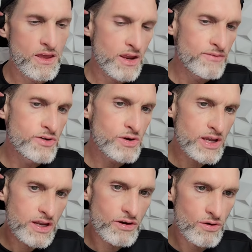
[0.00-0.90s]
if you
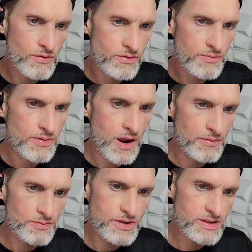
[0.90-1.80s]
can get over
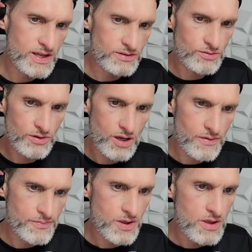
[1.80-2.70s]
probably that little
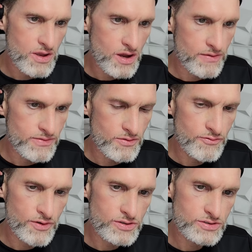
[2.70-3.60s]
hump of your
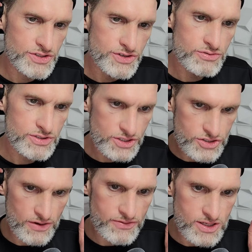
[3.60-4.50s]
first usage
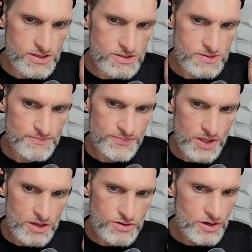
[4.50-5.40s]
of these,
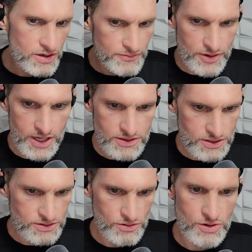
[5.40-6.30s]
you're going to forget
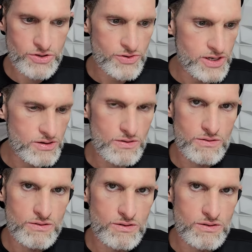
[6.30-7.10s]
that they're on your ear.